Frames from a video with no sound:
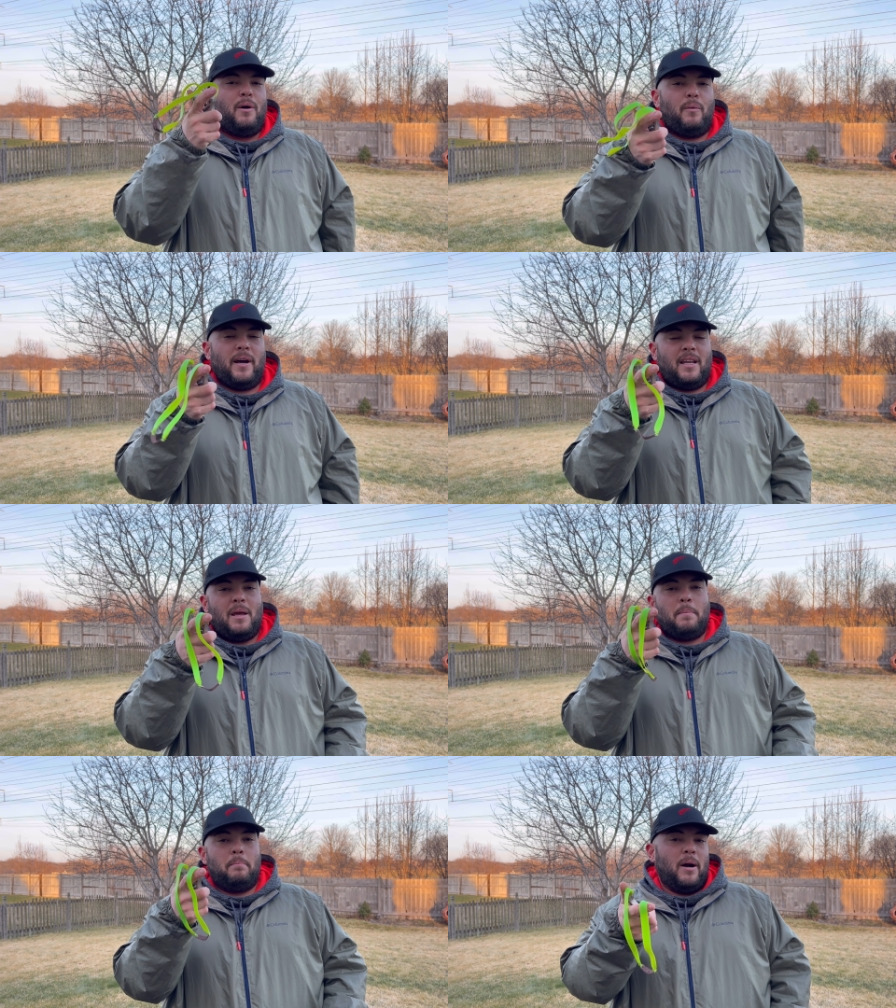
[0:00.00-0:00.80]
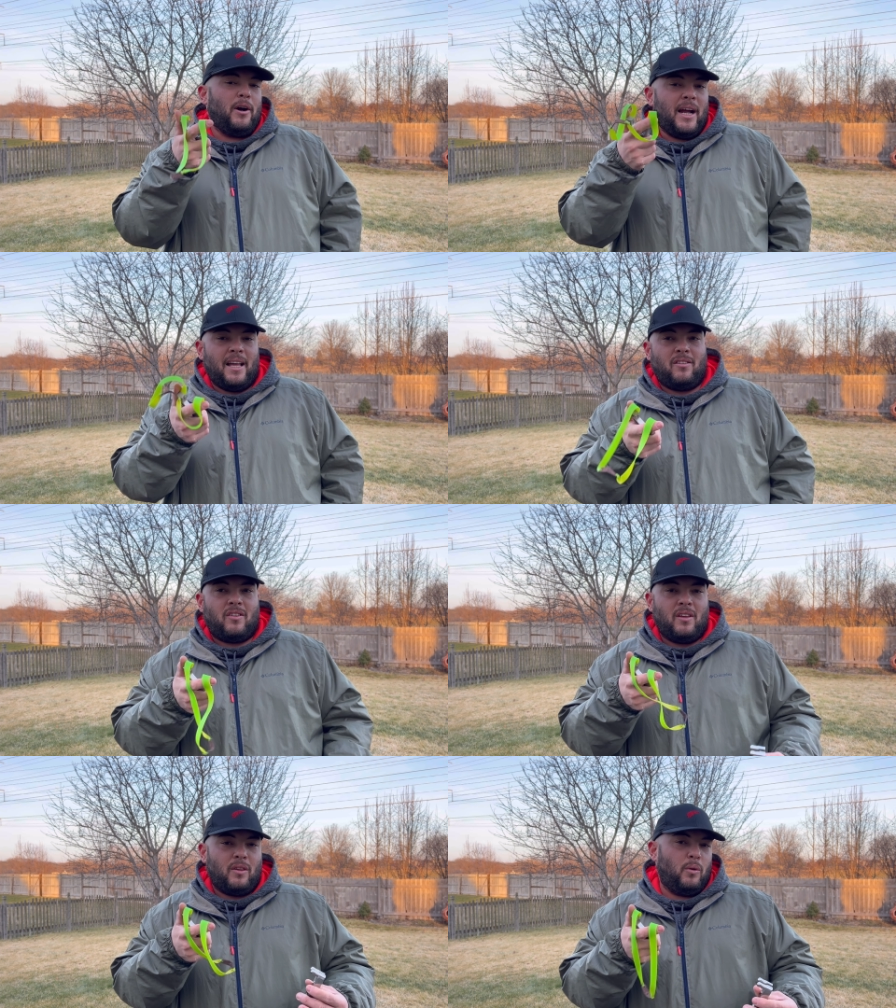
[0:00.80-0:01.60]
with bare hands
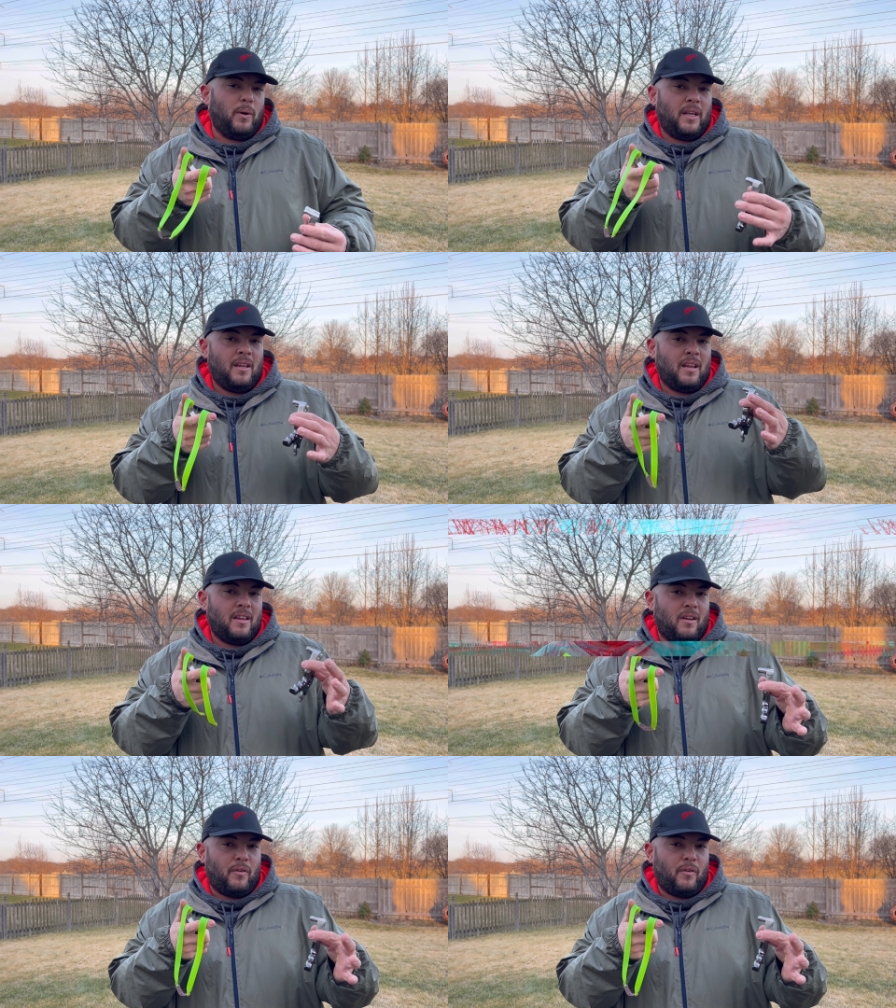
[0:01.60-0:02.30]
doing the